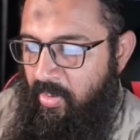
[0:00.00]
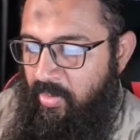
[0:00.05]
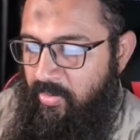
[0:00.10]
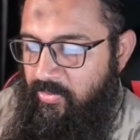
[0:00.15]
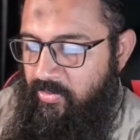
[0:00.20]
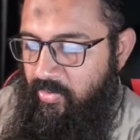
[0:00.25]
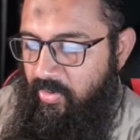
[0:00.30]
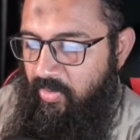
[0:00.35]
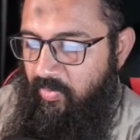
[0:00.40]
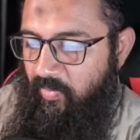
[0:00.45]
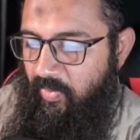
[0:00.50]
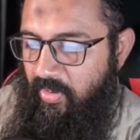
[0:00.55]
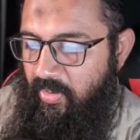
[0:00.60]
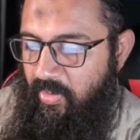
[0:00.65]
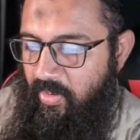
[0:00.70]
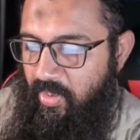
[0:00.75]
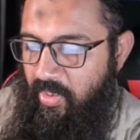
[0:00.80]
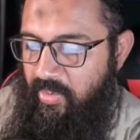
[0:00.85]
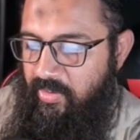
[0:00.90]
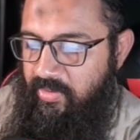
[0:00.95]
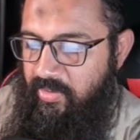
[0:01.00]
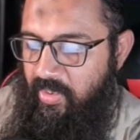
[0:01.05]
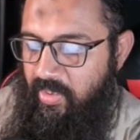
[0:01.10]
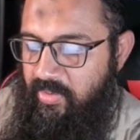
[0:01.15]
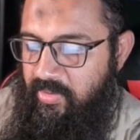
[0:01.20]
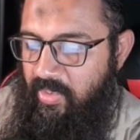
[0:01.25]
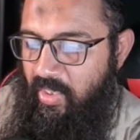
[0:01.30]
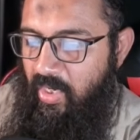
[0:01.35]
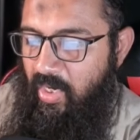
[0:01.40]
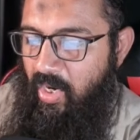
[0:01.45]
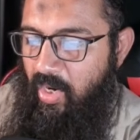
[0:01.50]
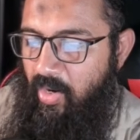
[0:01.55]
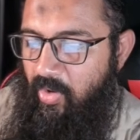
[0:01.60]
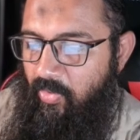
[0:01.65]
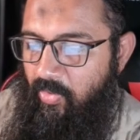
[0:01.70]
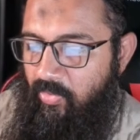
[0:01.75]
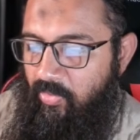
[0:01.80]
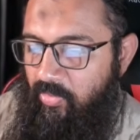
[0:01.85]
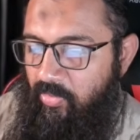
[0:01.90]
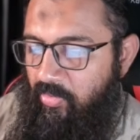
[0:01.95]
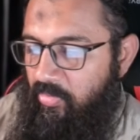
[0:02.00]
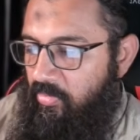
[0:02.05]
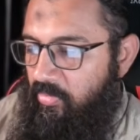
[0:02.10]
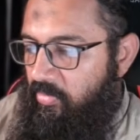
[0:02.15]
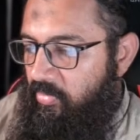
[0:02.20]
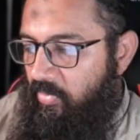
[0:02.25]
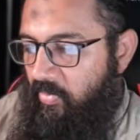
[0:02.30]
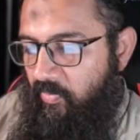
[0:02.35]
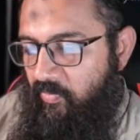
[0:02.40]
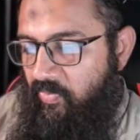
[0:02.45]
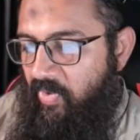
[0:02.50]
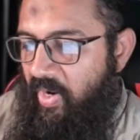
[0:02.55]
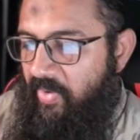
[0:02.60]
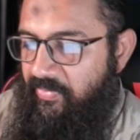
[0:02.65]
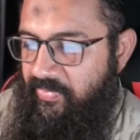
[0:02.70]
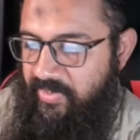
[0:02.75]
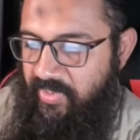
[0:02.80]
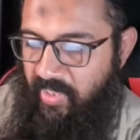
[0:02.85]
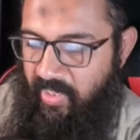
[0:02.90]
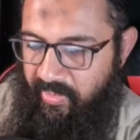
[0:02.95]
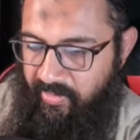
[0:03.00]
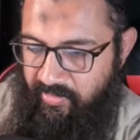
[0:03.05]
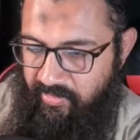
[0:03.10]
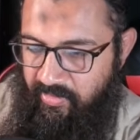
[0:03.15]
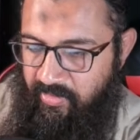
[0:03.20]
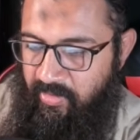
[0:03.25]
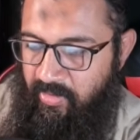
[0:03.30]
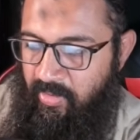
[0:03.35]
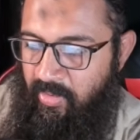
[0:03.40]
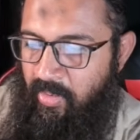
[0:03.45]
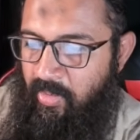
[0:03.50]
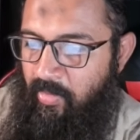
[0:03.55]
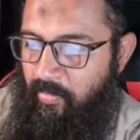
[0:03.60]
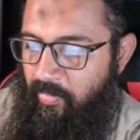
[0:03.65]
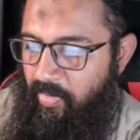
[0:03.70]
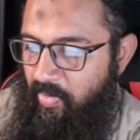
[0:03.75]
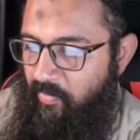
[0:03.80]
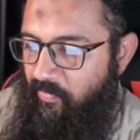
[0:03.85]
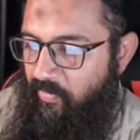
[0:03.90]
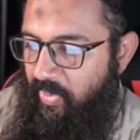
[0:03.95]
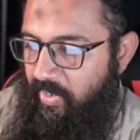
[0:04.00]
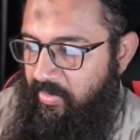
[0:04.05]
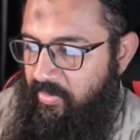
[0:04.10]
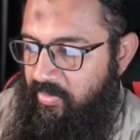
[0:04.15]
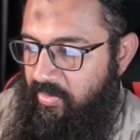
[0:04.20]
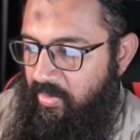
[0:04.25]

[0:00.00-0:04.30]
so it will cost us around 5 cents. Perfect.